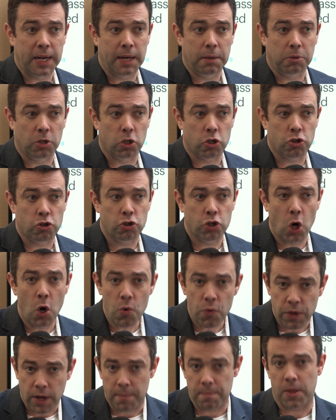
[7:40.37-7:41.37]
able to
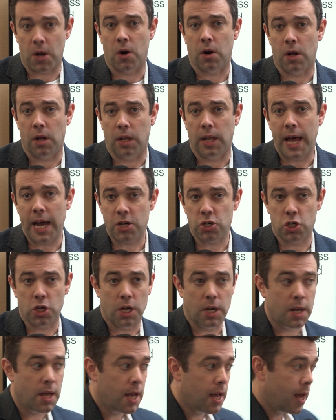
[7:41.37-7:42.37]
show them their
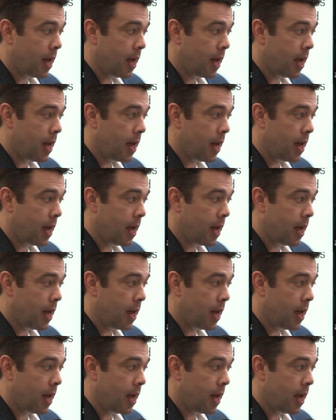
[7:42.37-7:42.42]
collection